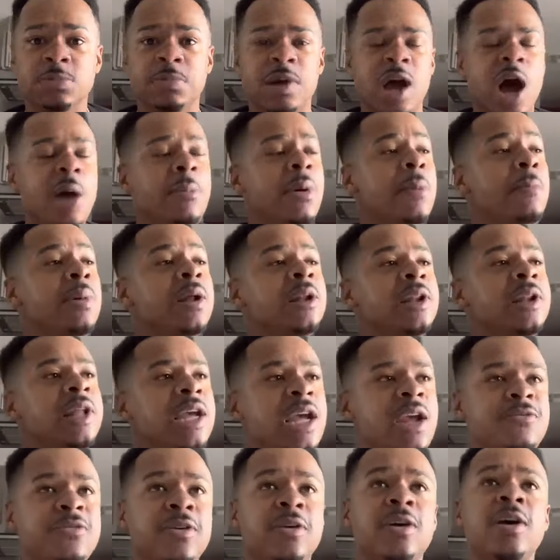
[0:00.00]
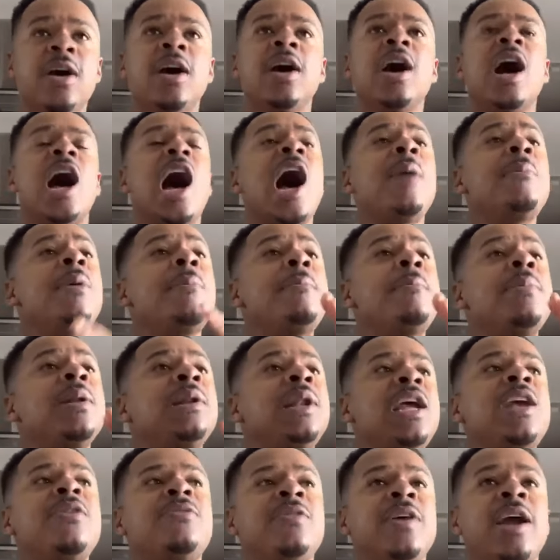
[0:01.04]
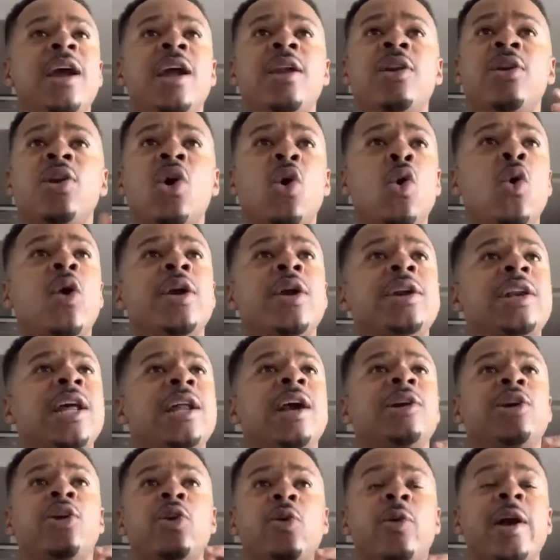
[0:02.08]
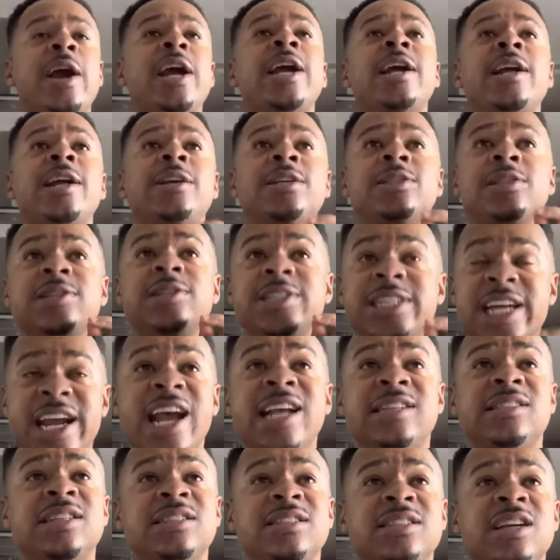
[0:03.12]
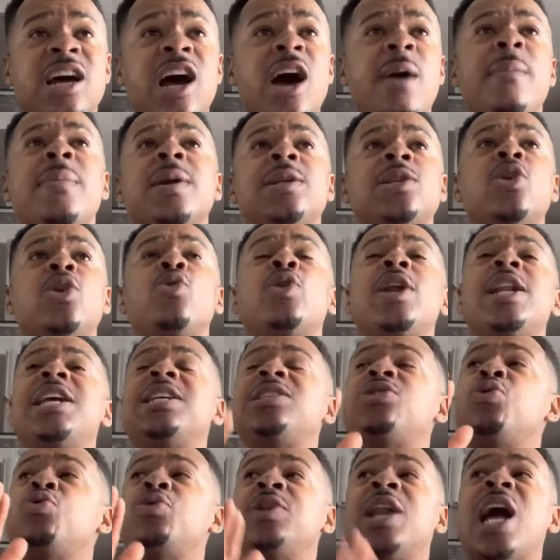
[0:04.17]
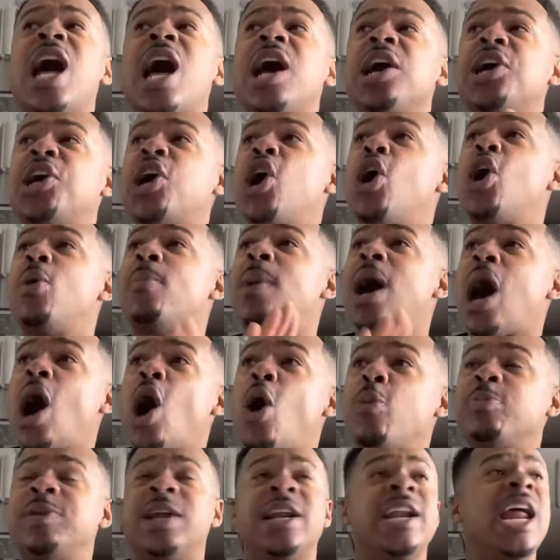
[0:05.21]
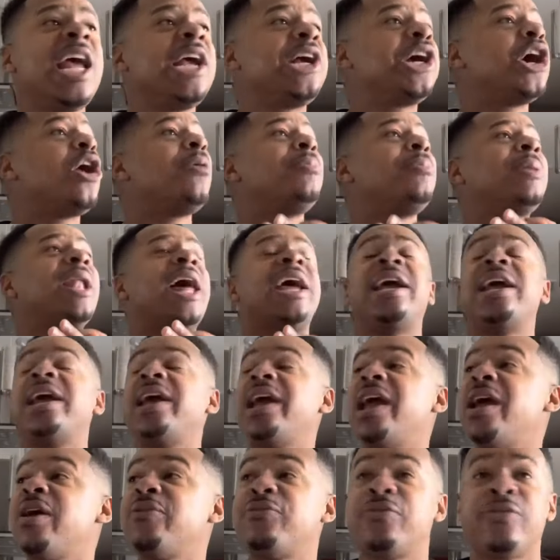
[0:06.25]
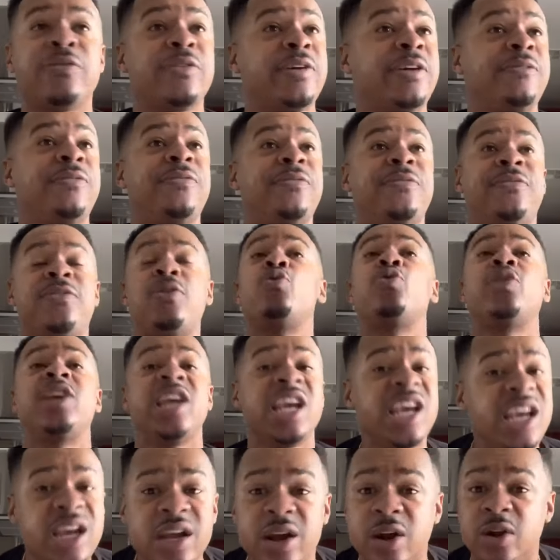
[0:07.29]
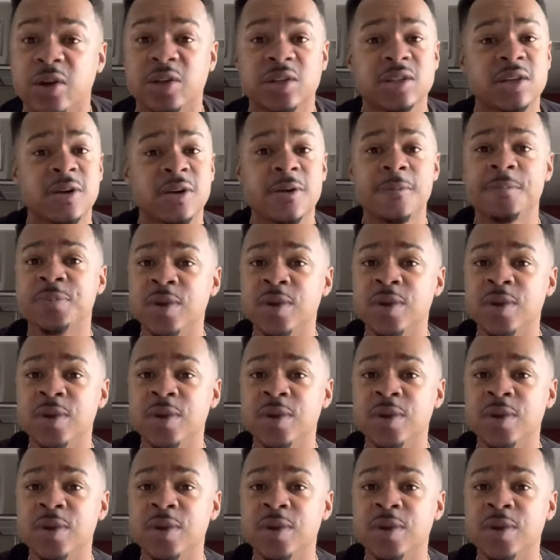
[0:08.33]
me, I'm a believer. I'm a believer in knowing that great chances and opportunities do not come often. They come like every few years.